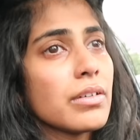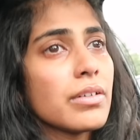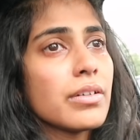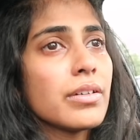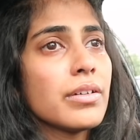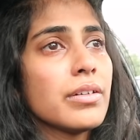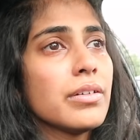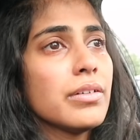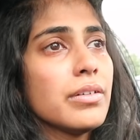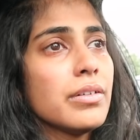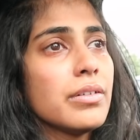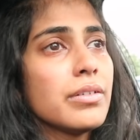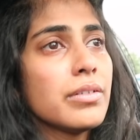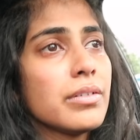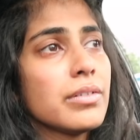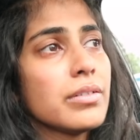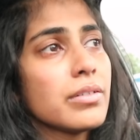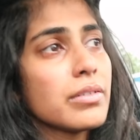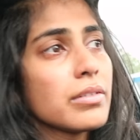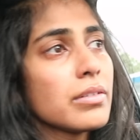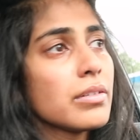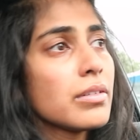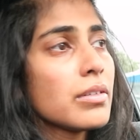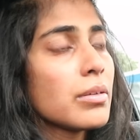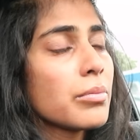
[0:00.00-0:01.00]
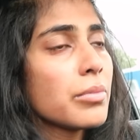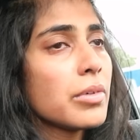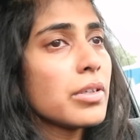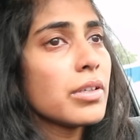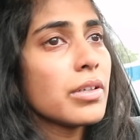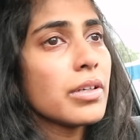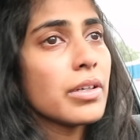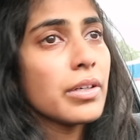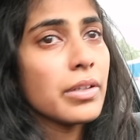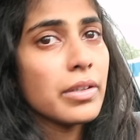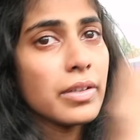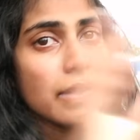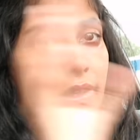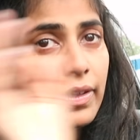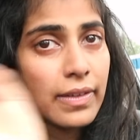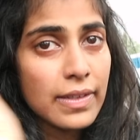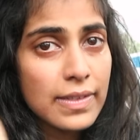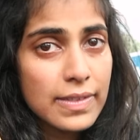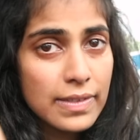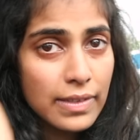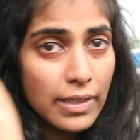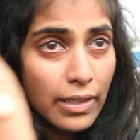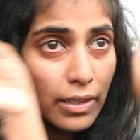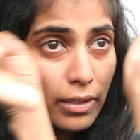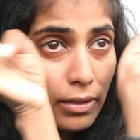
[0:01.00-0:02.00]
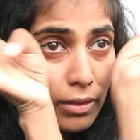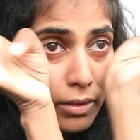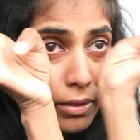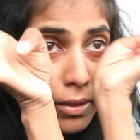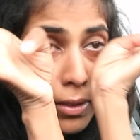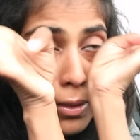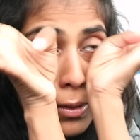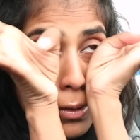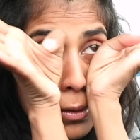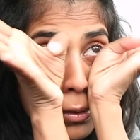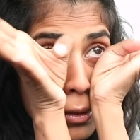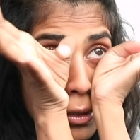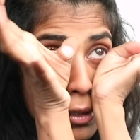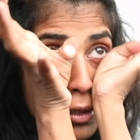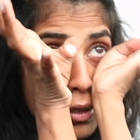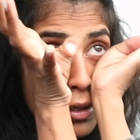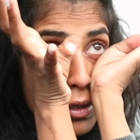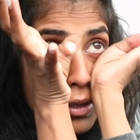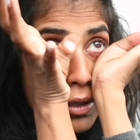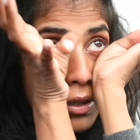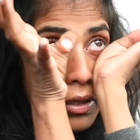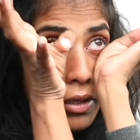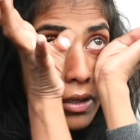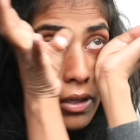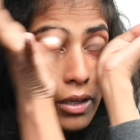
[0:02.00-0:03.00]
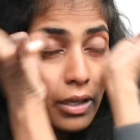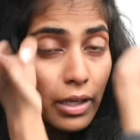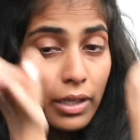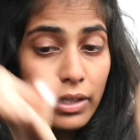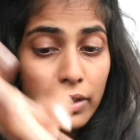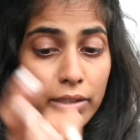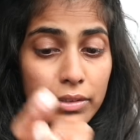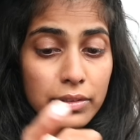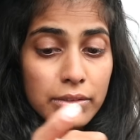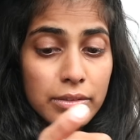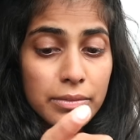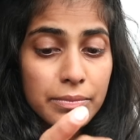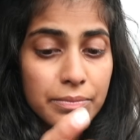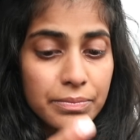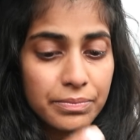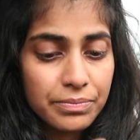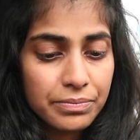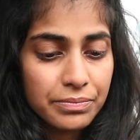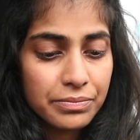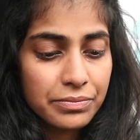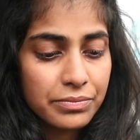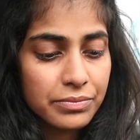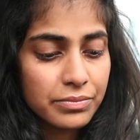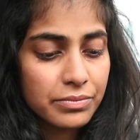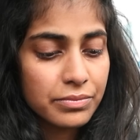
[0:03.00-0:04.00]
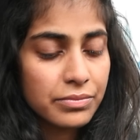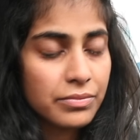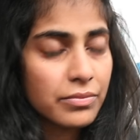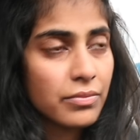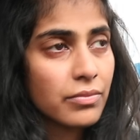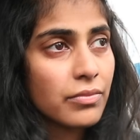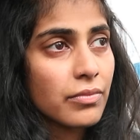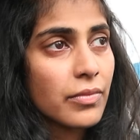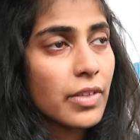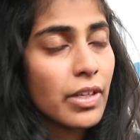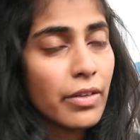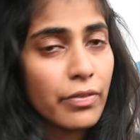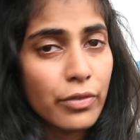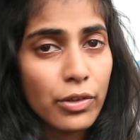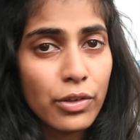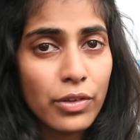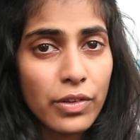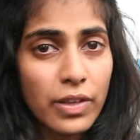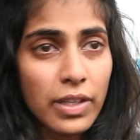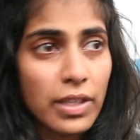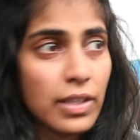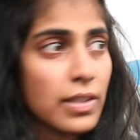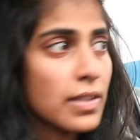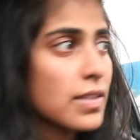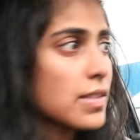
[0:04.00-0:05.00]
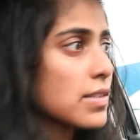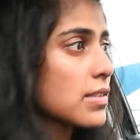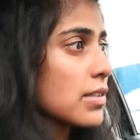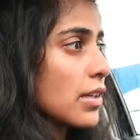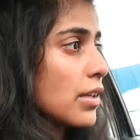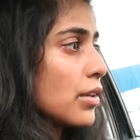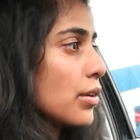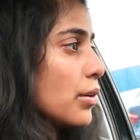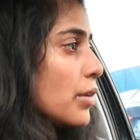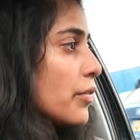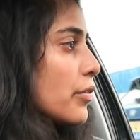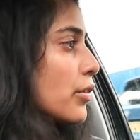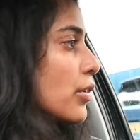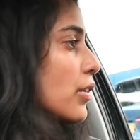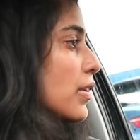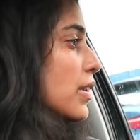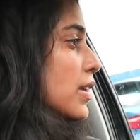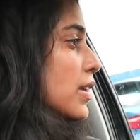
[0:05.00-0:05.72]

I'm gonna go and get the scan done, and I've got this. I know I've got